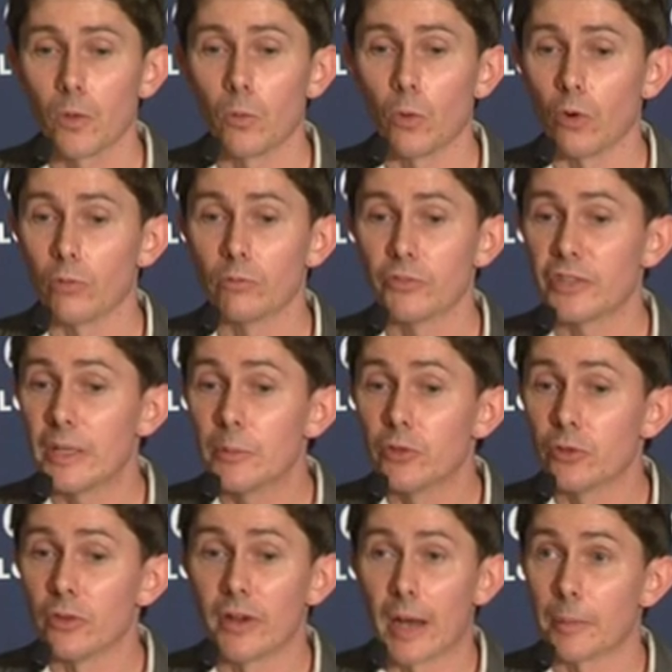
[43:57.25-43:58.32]
what seems
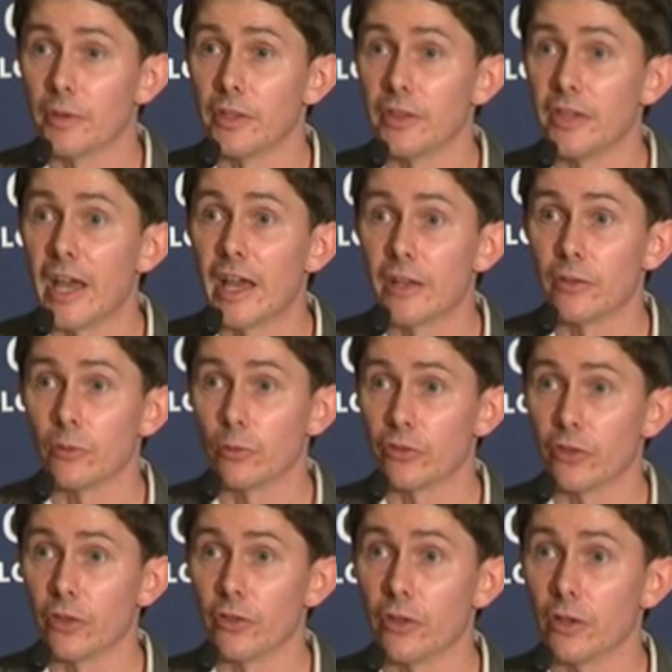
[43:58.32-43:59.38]
to have happened in the end was
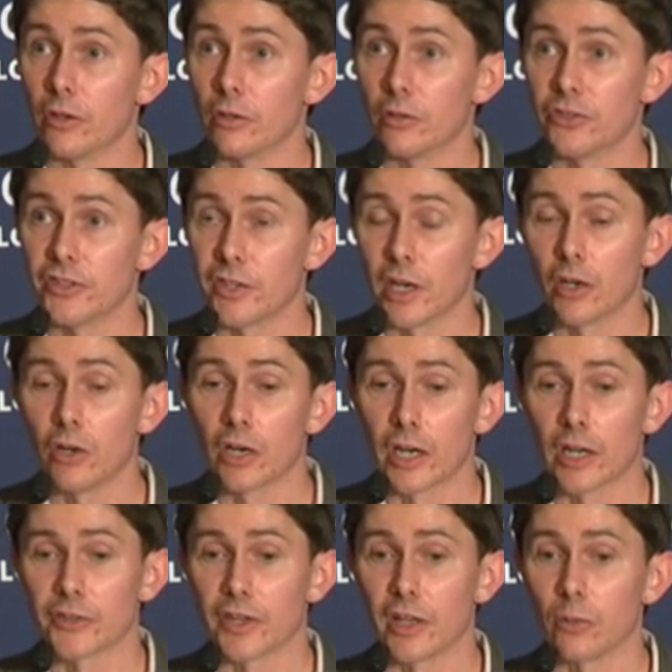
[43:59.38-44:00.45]
that the Sinaloa
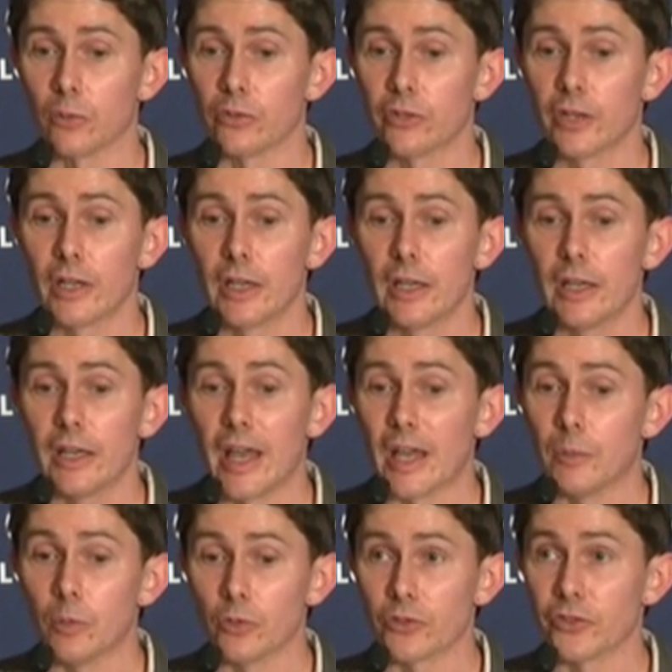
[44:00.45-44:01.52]
cartel was
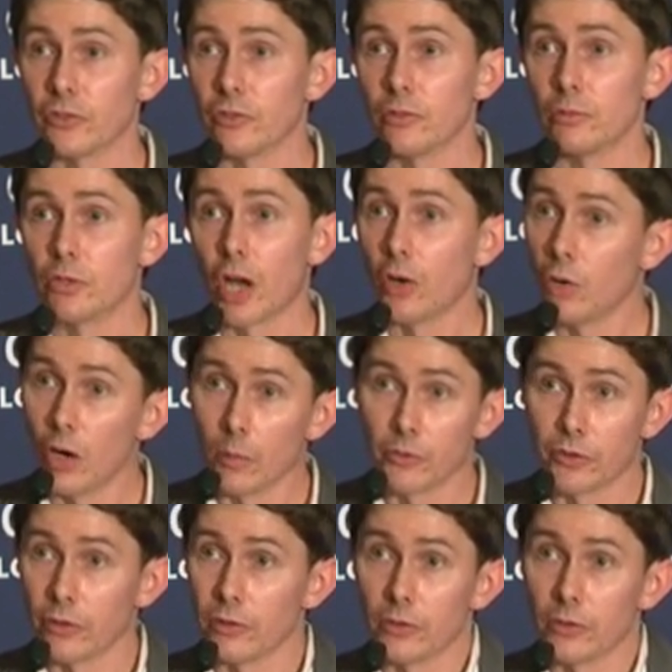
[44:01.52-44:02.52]
able to co-opt